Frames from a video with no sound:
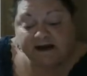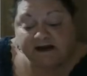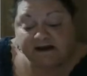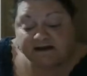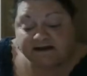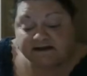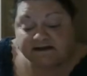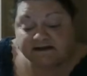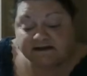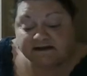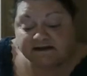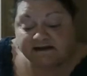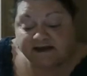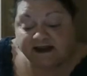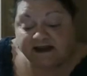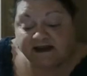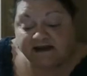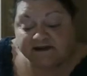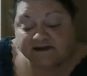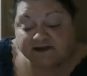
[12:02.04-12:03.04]
is
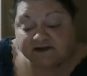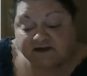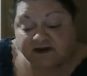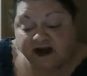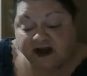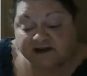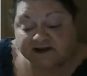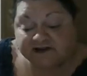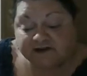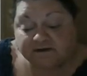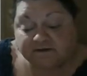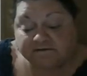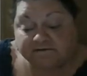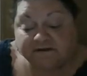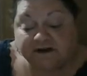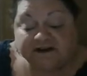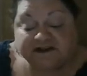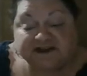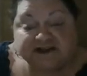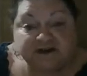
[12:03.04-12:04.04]
International
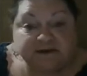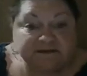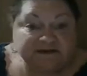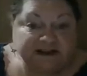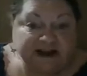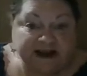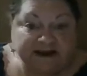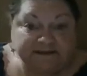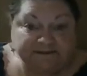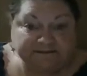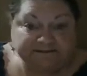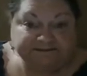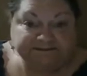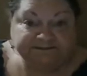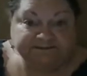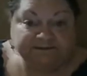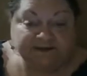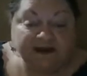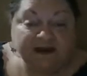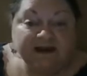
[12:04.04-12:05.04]
Friendship Day.
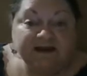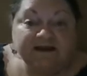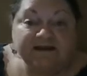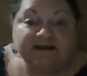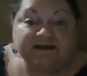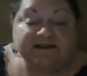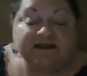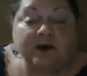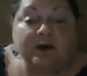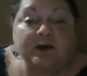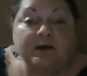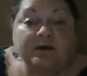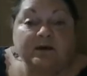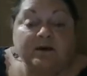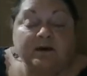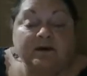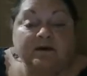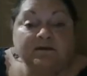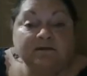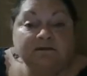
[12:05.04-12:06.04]

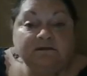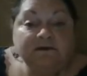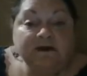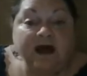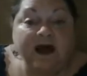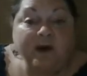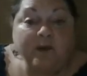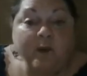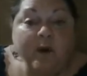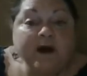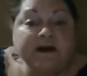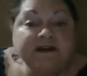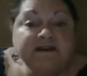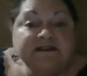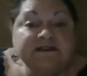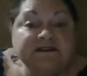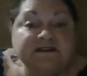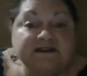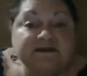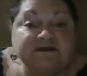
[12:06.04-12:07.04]
So I
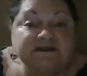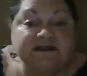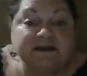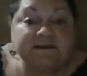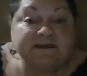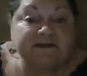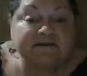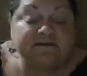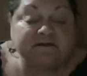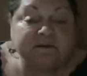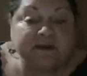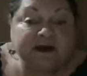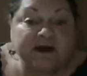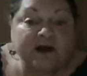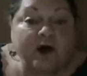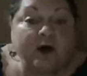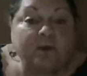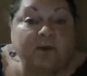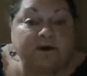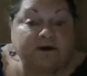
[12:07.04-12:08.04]
wanted to do something for my
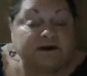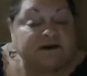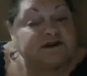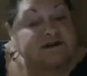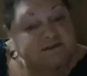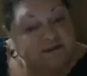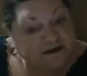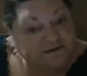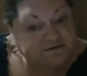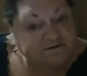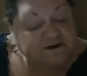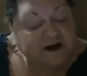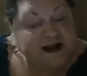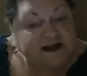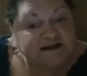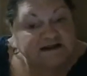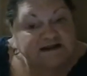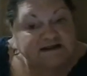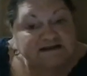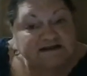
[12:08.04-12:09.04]
coworkers, my
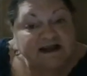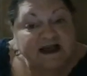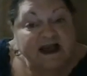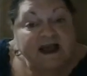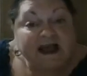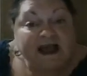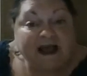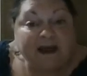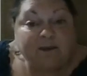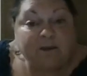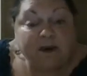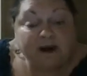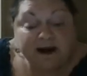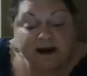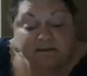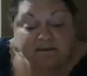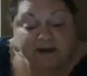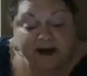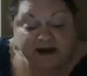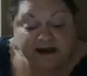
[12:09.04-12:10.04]
friends, and what
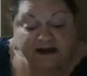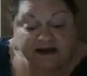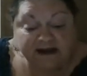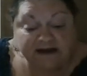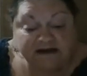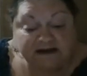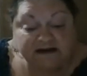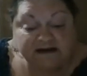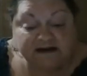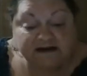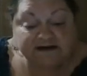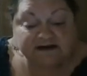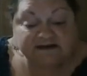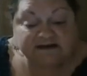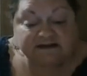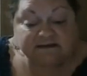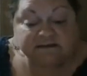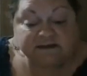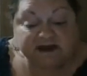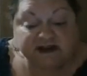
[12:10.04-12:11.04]
I'm making is
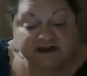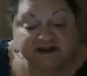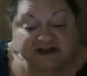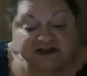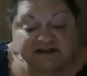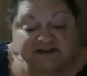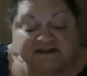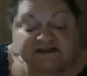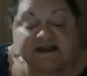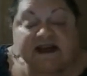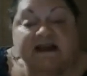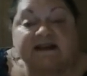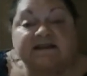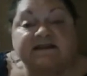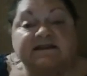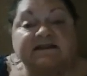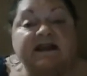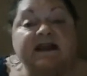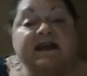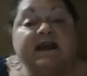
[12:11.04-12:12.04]
some kitchen
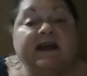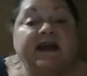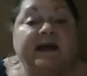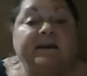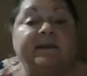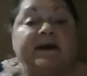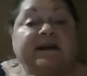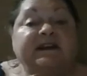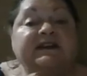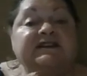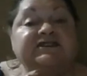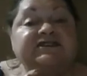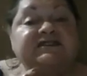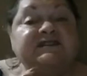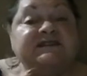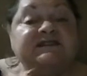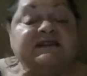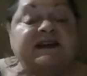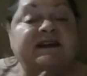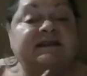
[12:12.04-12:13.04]
sets. And my
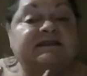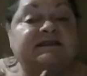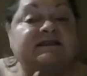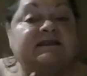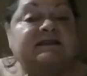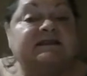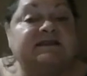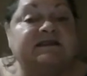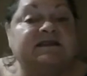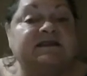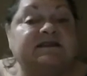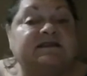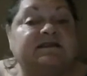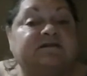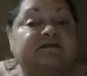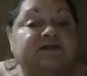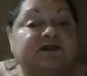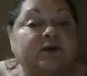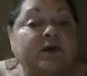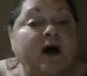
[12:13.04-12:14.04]
kitchen sets consist
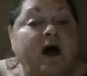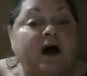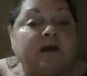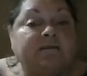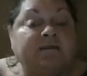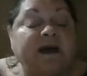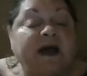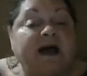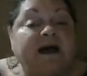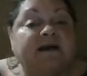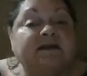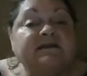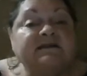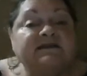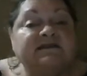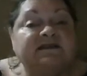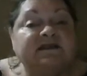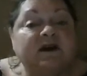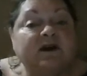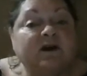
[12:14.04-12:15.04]
of 2 hot
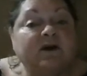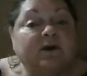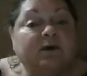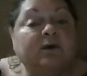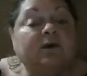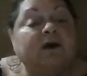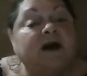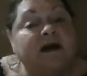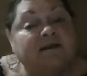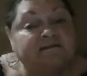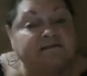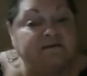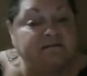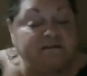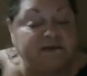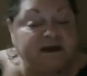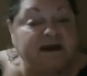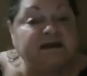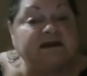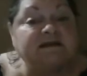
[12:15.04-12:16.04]
pads or
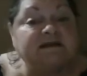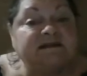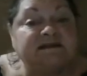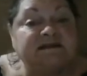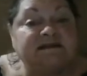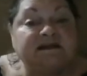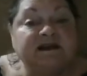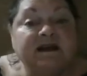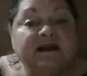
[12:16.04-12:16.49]
oven mitts,